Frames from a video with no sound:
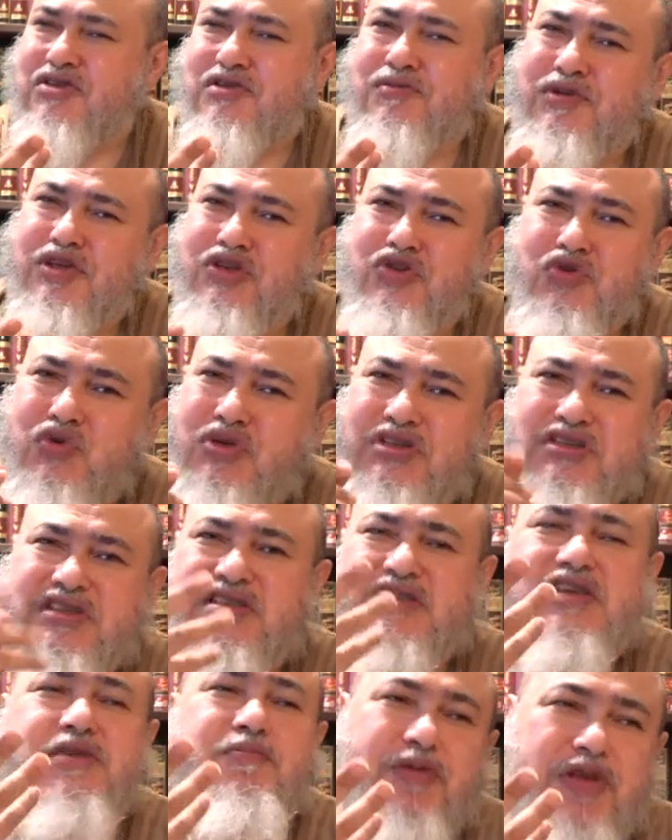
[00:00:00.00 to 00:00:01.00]
I mean, you can
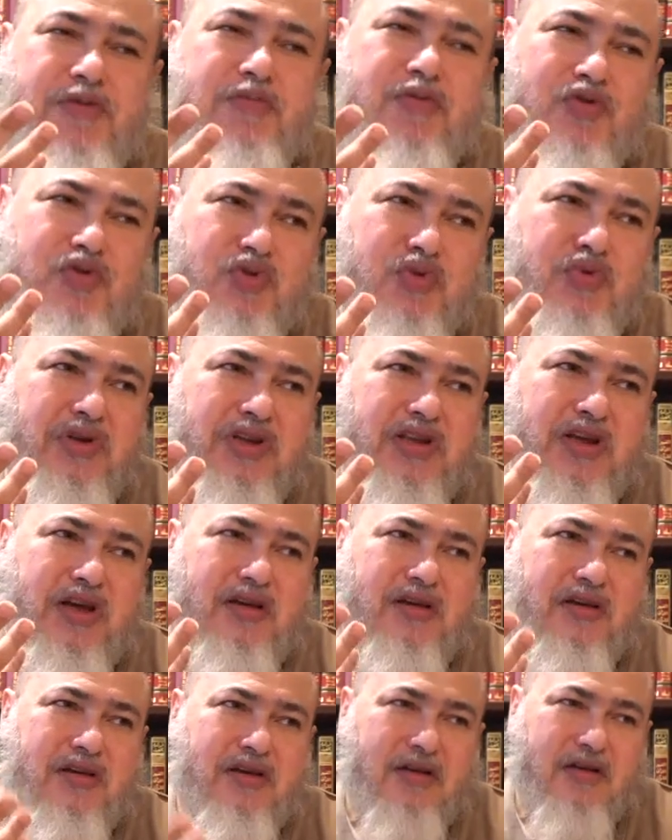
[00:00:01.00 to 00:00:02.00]
see people doing that.
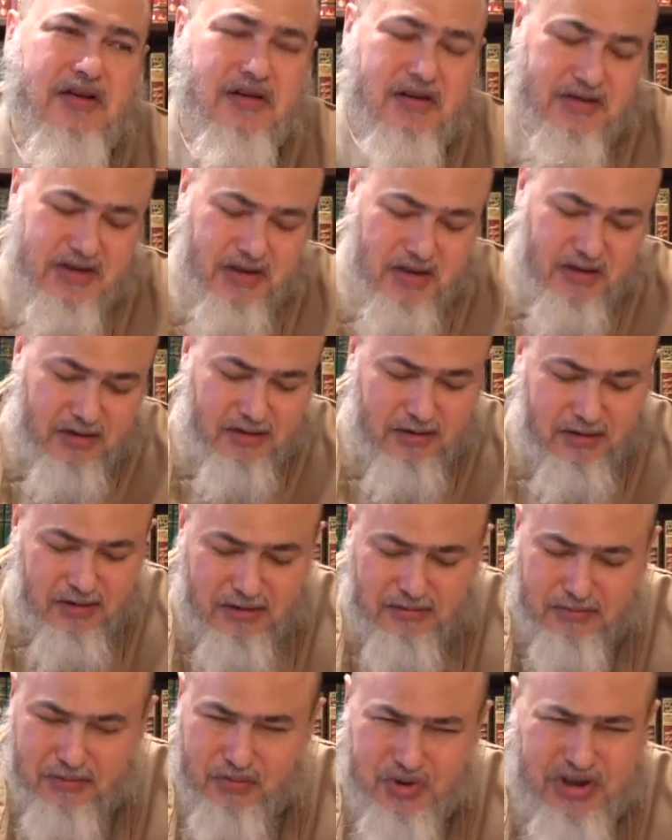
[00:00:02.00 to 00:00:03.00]
And say,
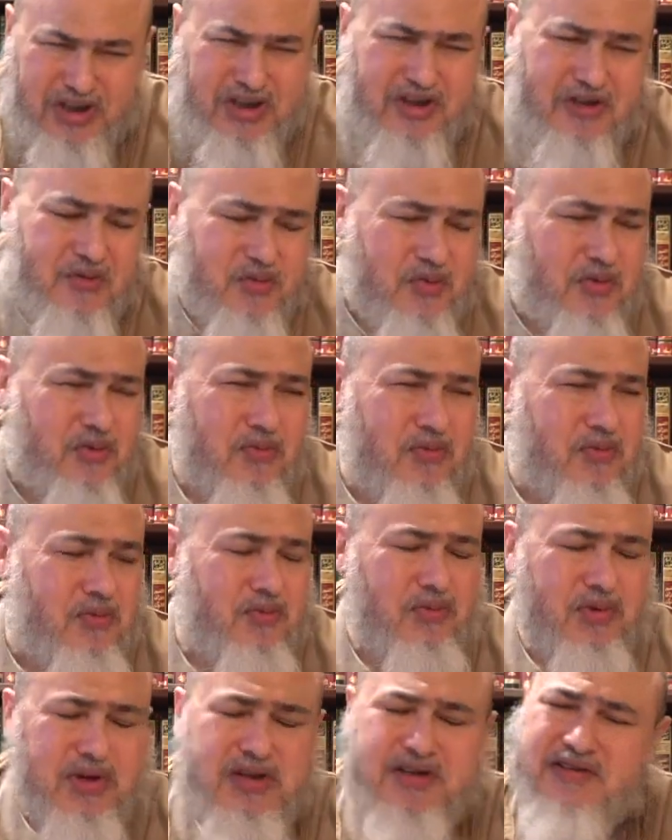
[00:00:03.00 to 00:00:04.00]
really,
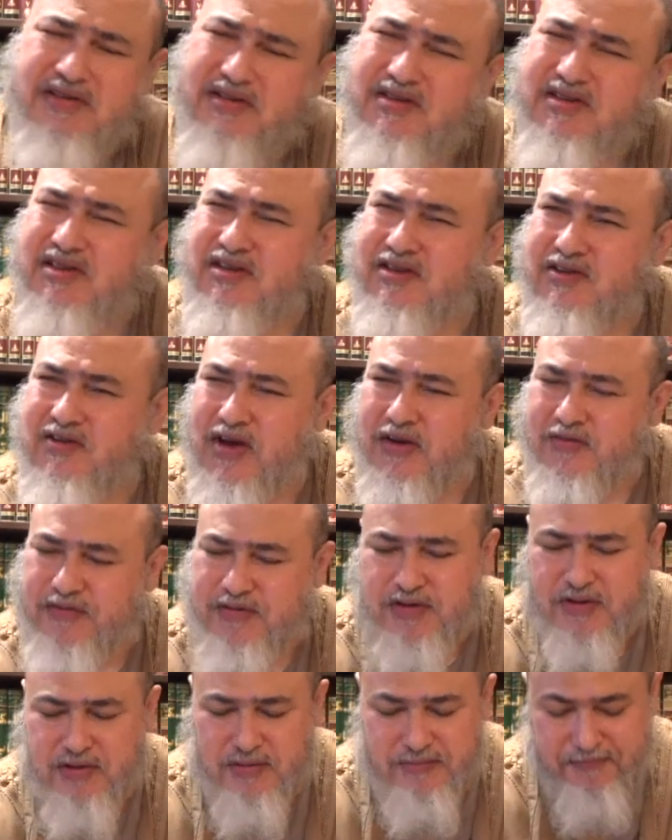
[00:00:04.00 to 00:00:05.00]
when is this hereafter?